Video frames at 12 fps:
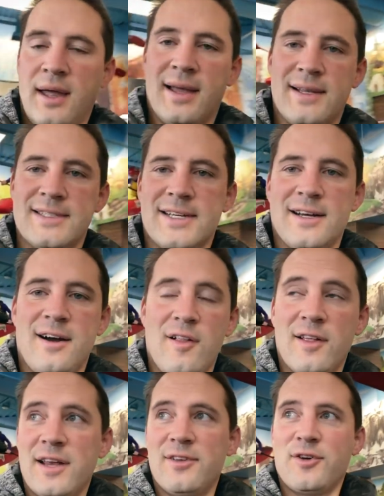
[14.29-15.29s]
and
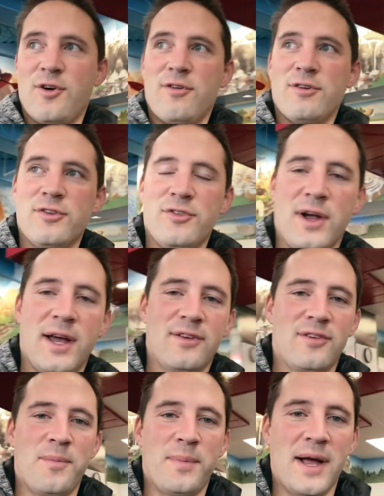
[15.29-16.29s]
holidays are over, so I got to
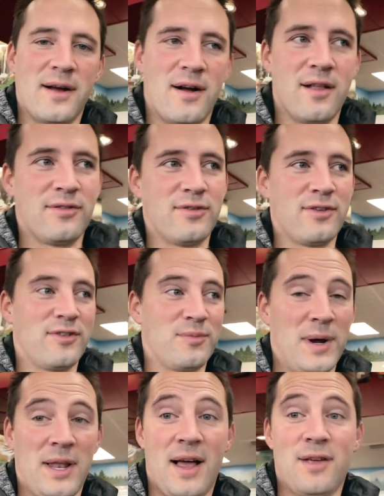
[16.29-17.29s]
jump back on, so this is
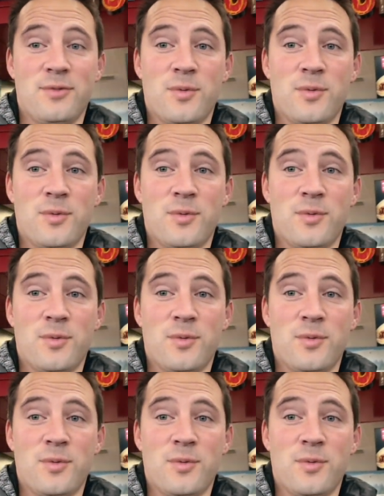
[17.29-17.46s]
my last